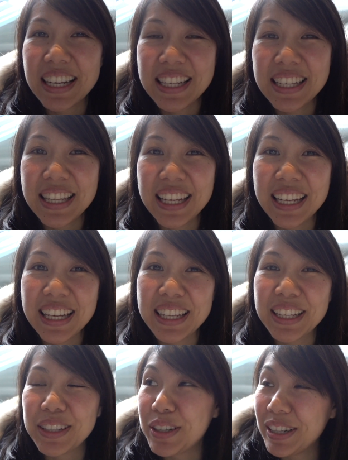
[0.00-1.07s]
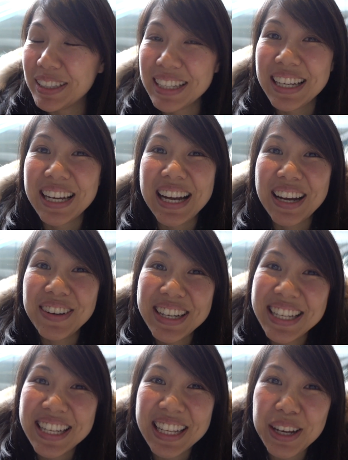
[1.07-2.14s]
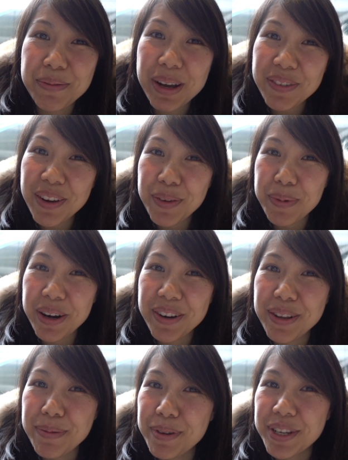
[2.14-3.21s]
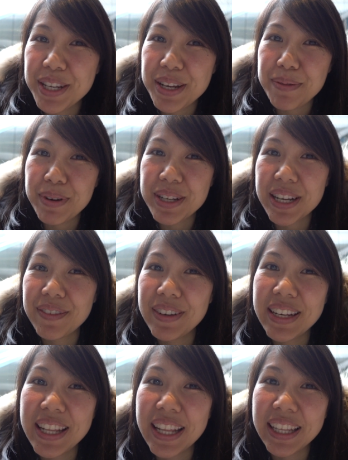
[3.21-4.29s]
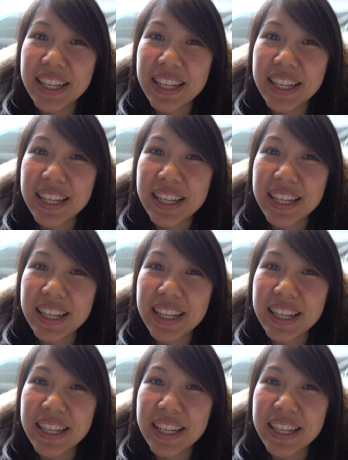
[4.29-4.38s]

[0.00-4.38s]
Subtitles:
I think I want to say that my favorite part of the museum was everything